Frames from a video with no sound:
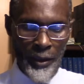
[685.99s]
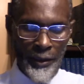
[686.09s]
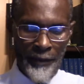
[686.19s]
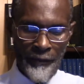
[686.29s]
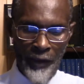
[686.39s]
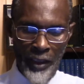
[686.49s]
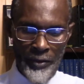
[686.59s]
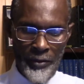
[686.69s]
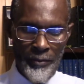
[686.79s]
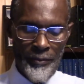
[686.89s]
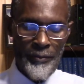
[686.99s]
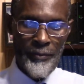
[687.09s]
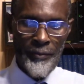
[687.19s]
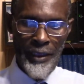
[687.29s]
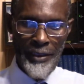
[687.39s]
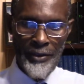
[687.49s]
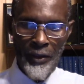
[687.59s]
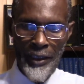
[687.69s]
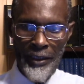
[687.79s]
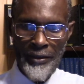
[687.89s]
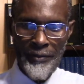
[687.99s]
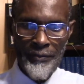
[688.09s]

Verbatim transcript: if so not. Yes, go ahead.